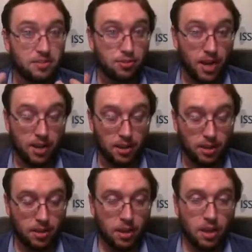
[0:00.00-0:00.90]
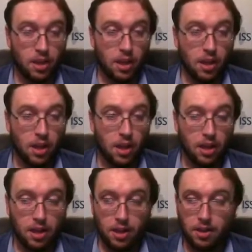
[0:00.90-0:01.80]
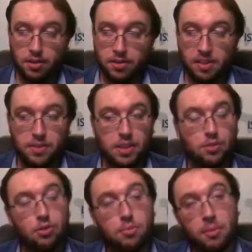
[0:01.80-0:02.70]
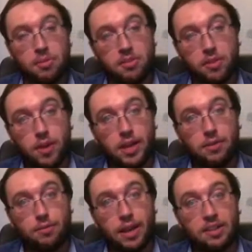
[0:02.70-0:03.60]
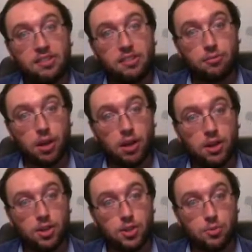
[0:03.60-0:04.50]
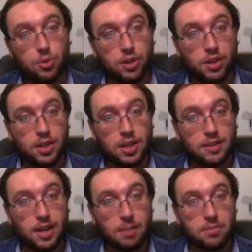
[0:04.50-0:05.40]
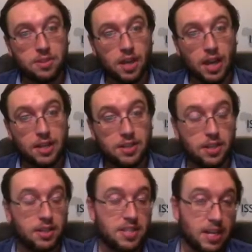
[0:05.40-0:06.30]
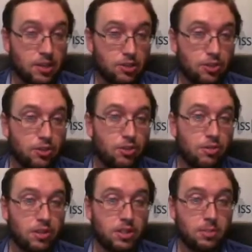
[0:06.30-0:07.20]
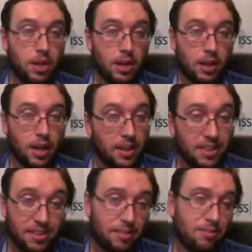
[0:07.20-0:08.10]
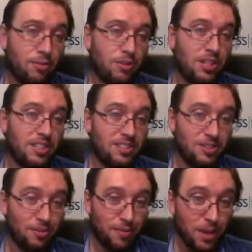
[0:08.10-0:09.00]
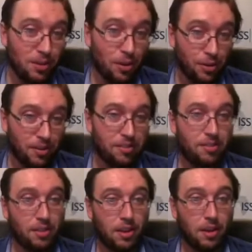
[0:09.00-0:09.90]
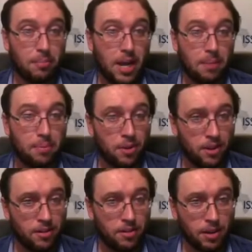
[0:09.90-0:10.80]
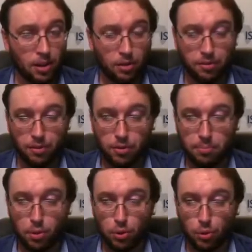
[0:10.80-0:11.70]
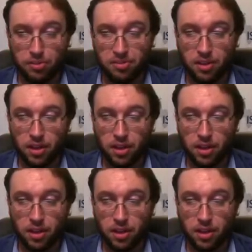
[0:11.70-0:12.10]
Tracker, 17 crew members of the Iranian-flagged Siraj were kidnapped and taken to Somalia. And this, unfortunately, does not figure on this map and in a lot of the reports.